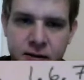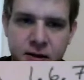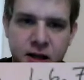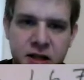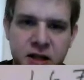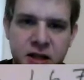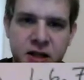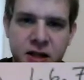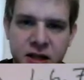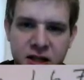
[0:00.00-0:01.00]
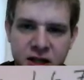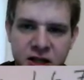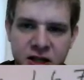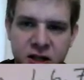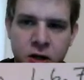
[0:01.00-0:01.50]
doesn't
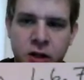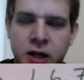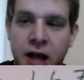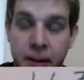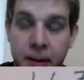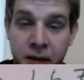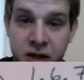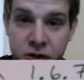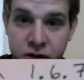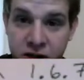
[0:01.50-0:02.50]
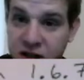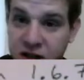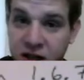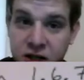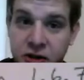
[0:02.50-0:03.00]
necessarily
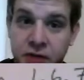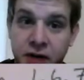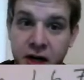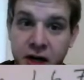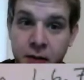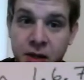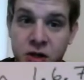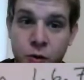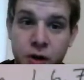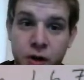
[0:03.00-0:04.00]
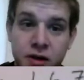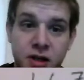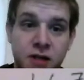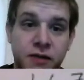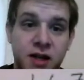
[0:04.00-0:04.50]
divide n minus 1. It
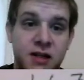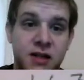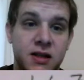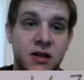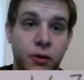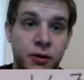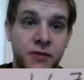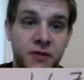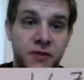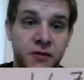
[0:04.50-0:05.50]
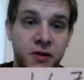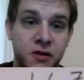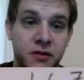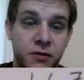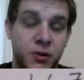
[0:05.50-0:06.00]
divides this Euler phi
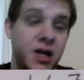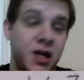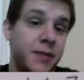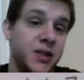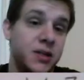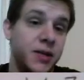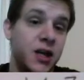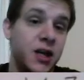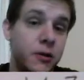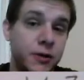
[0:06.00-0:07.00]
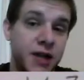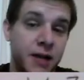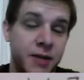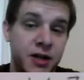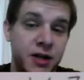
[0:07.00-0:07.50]
function, which happens to be equal to n
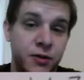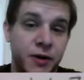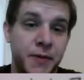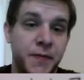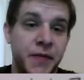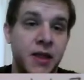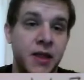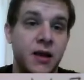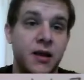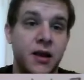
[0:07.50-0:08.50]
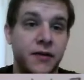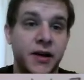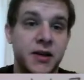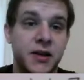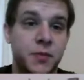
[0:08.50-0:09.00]
minus 1 if
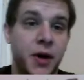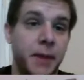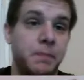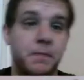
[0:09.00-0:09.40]
n is prime.